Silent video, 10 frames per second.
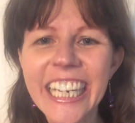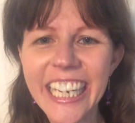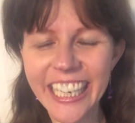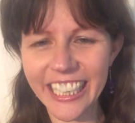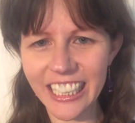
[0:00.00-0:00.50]

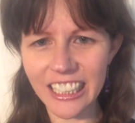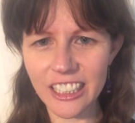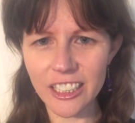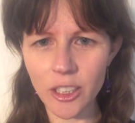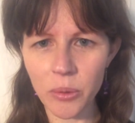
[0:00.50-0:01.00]
And
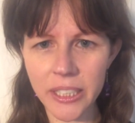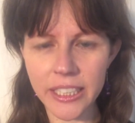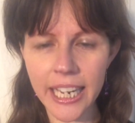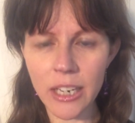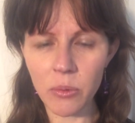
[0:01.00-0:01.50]
so
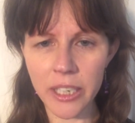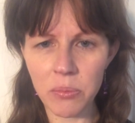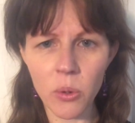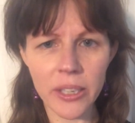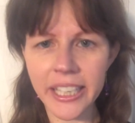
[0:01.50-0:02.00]
we
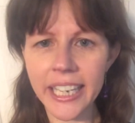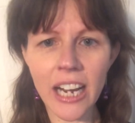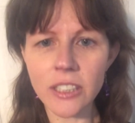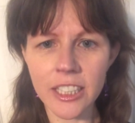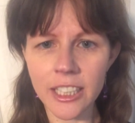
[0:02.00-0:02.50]
point that
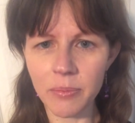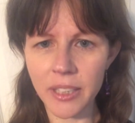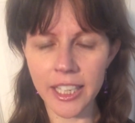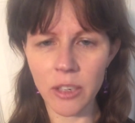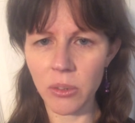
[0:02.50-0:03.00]
out to them,
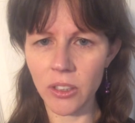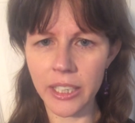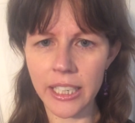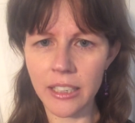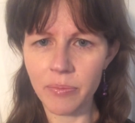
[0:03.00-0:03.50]
that they
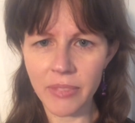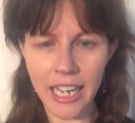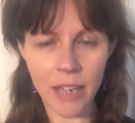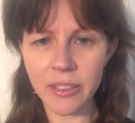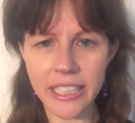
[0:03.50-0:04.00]
really
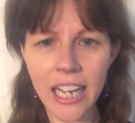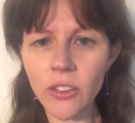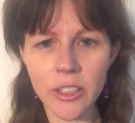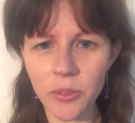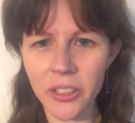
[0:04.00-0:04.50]
have a
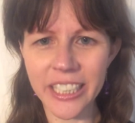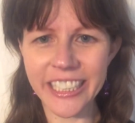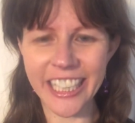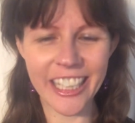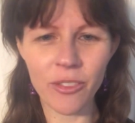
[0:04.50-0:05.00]
talent for
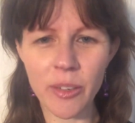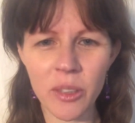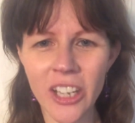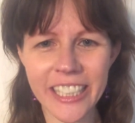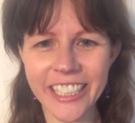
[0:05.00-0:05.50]
this, and that we
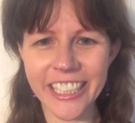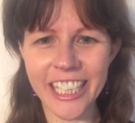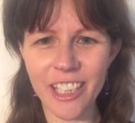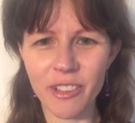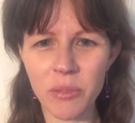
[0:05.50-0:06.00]
would like to see
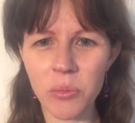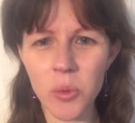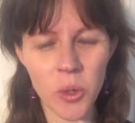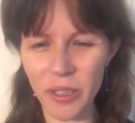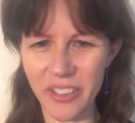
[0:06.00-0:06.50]
even
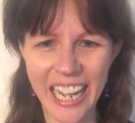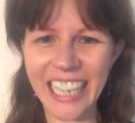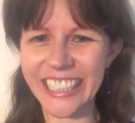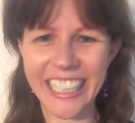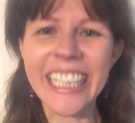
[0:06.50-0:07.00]
more of
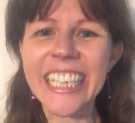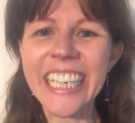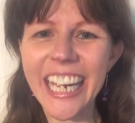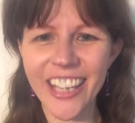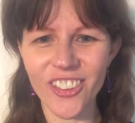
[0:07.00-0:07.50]
that
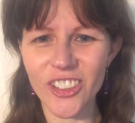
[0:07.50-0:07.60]
in their